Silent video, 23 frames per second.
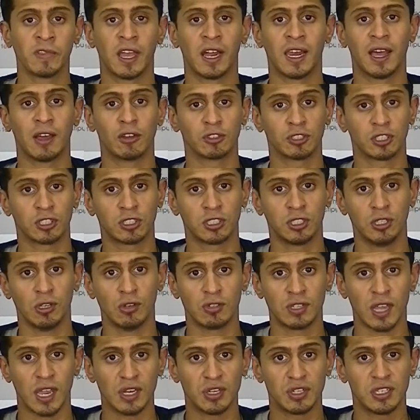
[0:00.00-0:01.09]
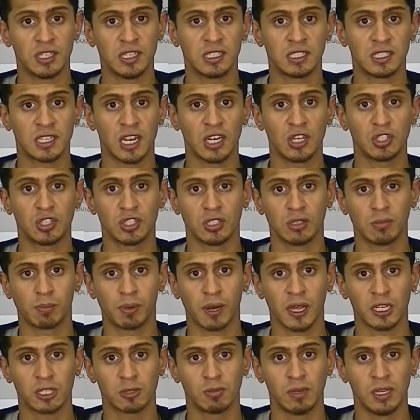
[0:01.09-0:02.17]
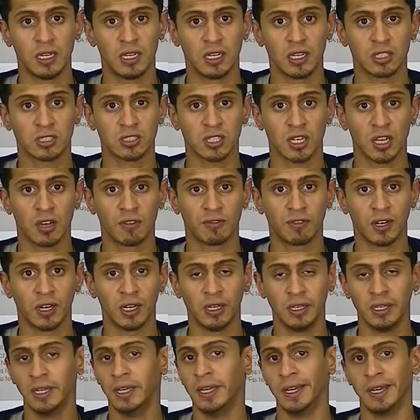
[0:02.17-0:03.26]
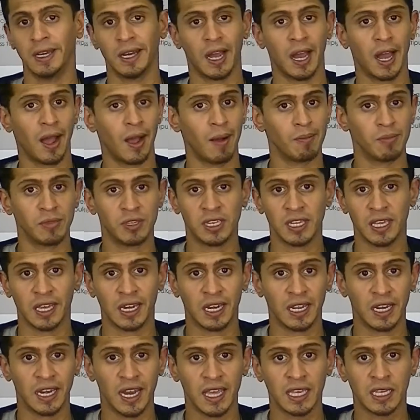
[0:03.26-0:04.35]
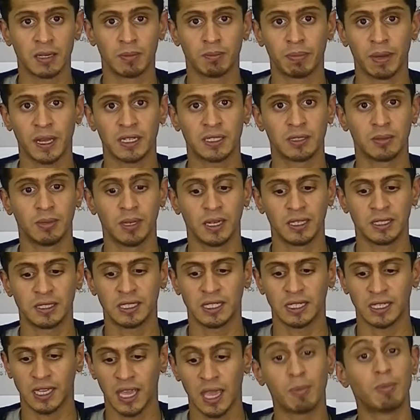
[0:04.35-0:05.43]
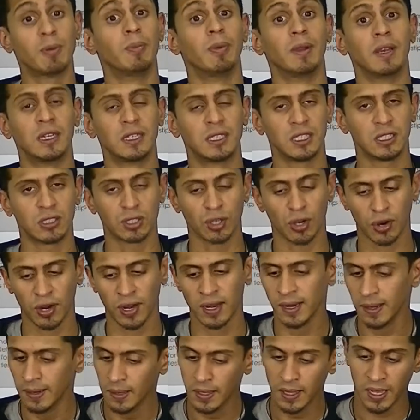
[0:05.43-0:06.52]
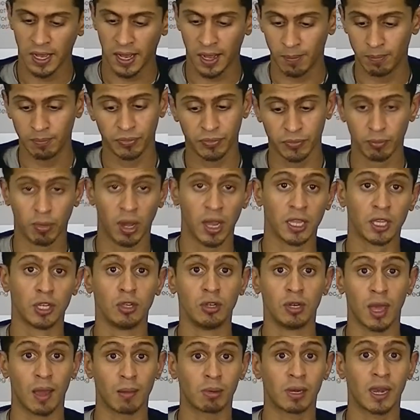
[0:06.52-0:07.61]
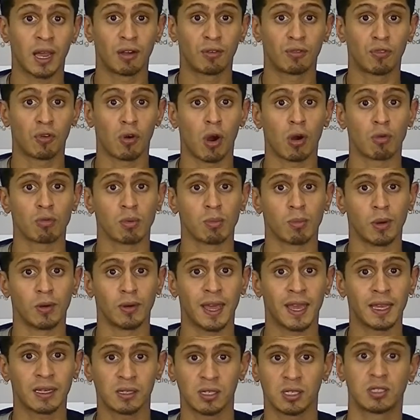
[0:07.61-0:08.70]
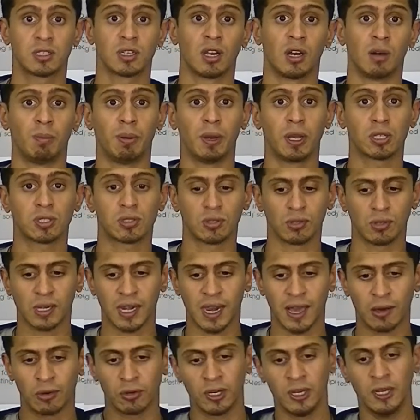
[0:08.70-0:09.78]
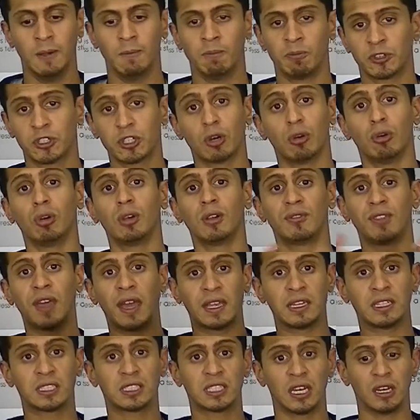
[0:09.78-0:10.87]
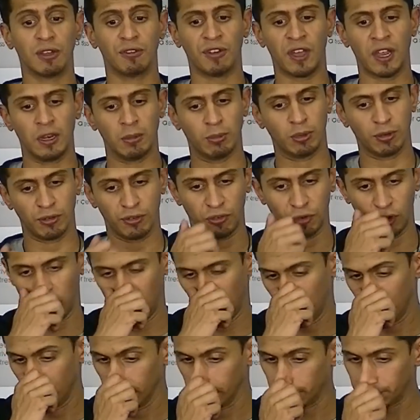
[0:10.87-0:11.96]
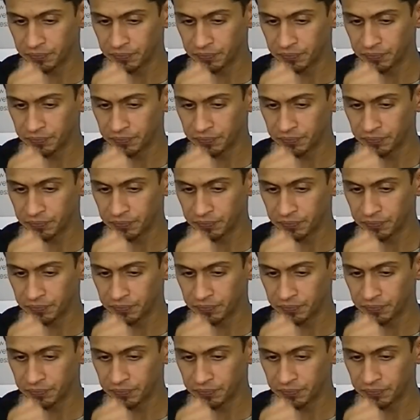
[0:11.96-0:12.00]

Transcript: Allows us to use HD Station, Plex Media Server, um, DLNA compatibility, capability, sorry, um, my QNAP cloud for our remote access and our personal cloud. So all of that is still available for you.